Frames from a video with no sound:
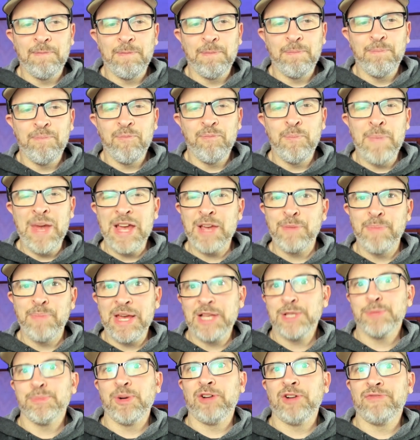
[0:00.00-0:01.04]
make
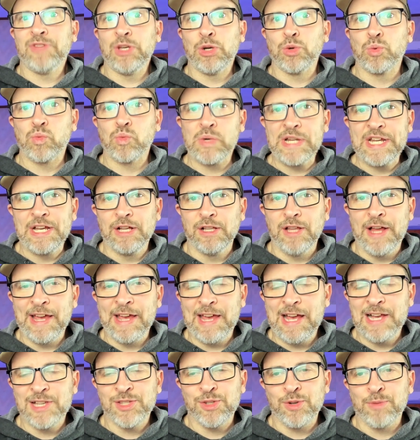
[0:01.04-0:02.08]
baseball feel real, I
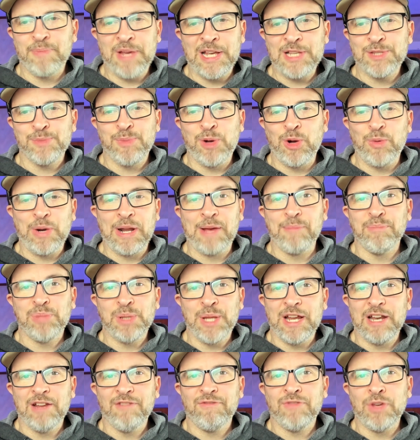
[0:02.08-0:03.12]
guess, or baseball when I'm
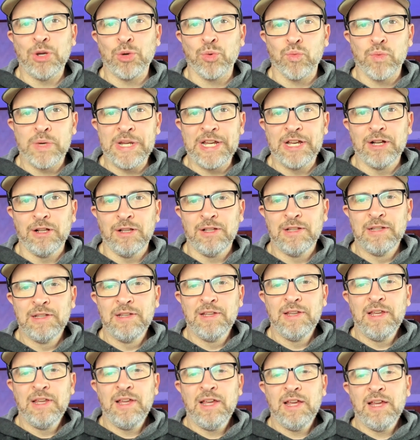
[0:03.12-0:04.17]
playing it feel real.
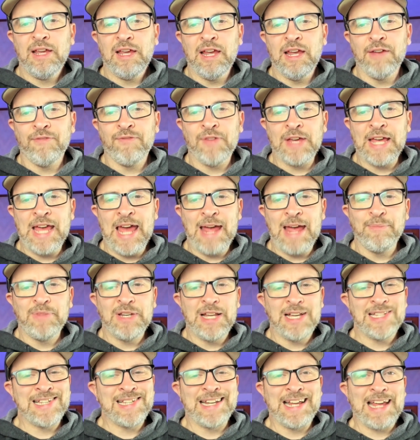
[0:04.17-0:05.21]
If a game
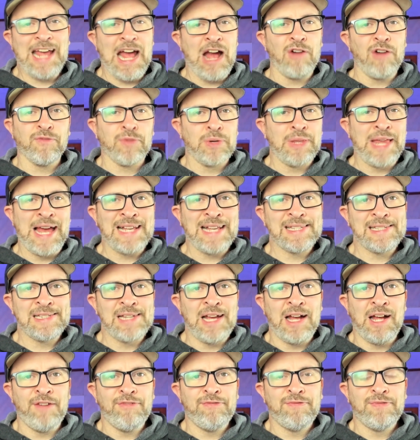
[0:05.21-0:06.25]
doesn't account for that
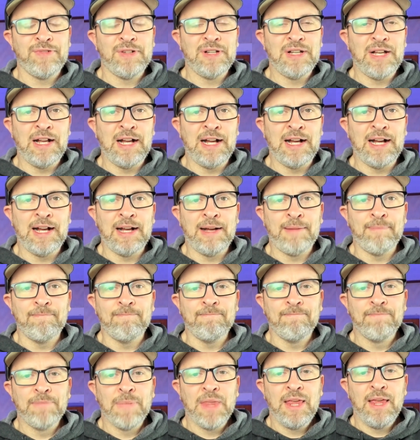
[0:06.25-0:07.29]
stuff,
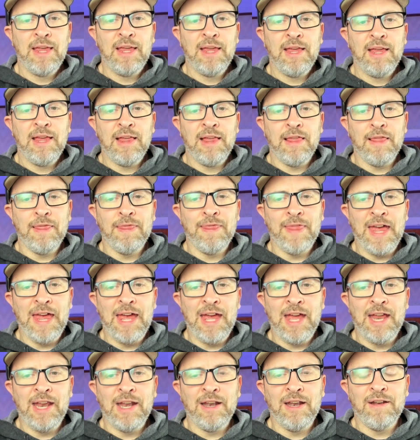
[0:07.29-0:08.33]

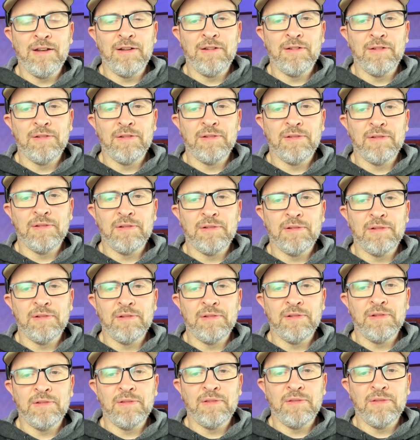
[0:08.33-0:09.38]
then
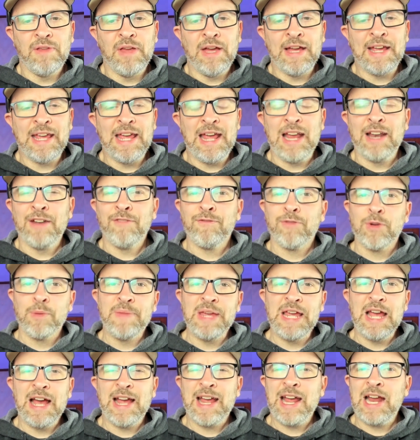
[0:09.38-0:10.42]
again, for
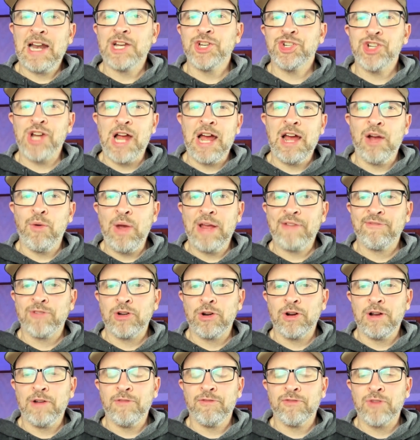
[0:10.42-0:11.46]
me, I kind of shy away
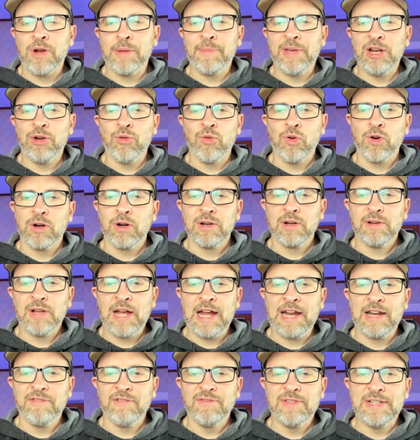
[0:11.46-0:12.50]
from it or
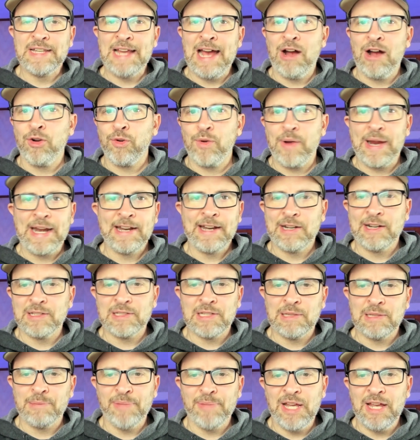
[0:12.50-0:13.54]
kind of downgrade it a
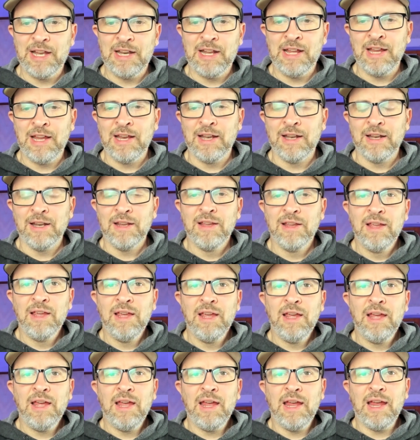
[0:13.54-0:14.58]
little bit in
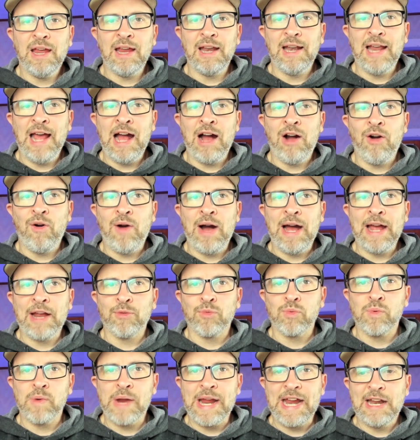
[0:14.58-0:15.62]
how I
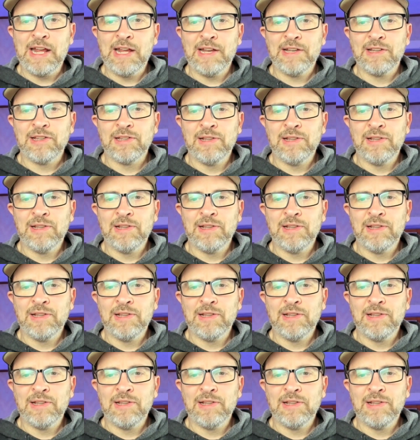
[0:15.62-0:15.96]
rate it.